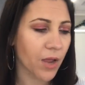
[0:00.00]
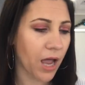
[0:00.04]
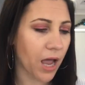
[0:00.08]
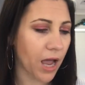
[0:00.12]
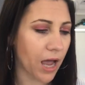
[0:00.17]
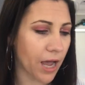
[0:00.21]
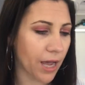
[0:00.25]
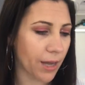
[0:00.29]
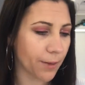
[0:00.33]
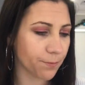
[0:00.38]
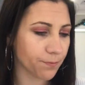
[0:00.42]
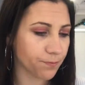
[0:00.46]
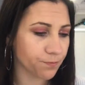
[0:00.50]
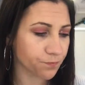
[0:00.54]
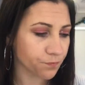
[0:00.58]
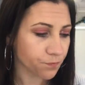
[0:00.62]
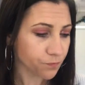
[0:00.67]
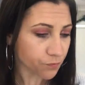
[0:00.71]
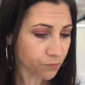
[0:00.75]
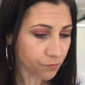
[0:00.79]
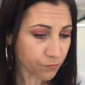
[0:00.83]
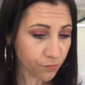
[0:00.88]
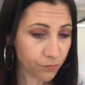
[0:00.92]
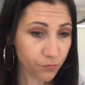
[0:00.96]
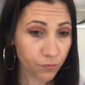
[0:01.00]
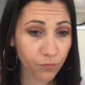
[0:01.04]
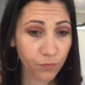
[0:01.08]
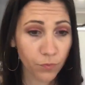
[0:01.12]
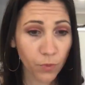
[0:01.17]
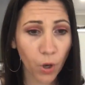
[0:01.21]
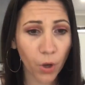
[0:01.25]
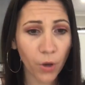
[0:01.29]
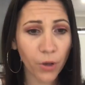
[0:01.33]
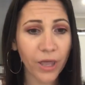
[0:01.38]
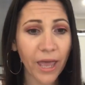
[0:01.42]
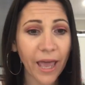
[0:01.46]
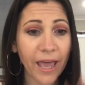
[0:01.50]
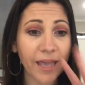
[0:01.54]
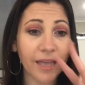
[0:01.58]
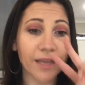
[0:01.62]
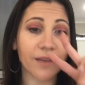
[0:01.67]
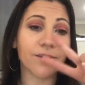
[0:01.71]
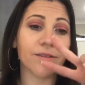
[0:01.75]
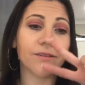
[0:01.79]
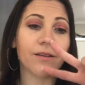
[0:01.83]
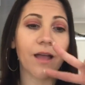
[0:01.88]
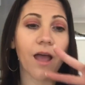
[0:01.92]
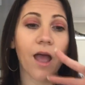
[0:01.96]
Okay,
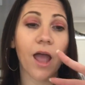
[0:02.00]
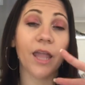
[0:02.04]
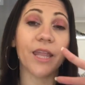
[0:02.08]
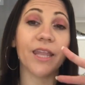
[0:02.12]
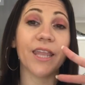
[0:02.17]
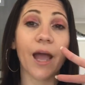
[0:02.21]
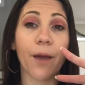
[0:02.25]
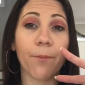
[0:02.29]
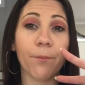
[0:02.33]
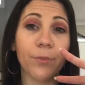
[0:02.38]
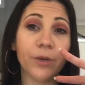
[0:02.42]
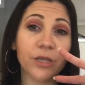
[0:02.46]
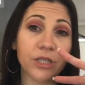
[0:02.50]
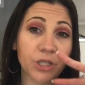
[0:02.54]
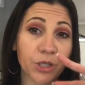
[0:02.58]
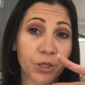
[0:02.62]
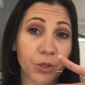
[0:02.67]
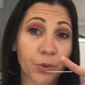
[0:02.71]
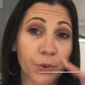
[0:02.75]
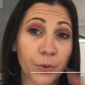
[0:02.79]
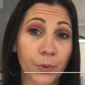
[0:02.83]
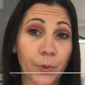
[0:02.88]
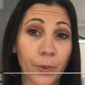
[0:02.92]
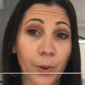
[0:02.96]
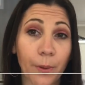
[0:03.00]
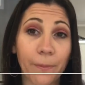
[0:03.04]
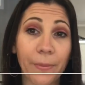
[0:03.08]
number 2,